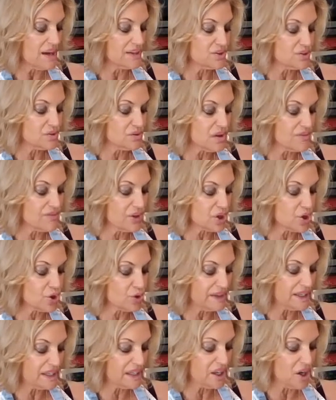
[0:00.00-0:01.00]
I do love the
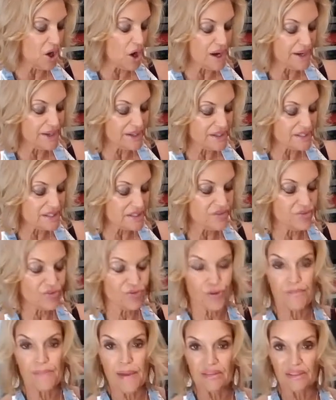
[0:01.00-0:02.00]
Green Goddess.
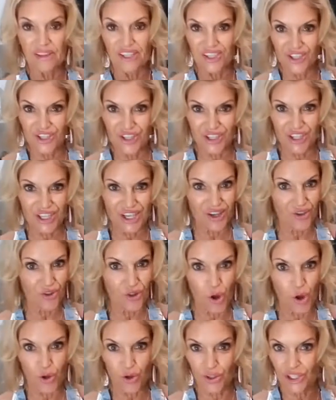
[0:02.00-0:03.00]
Fermentlicious here
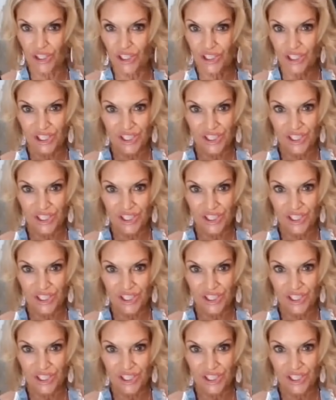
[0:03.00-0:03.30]
locally.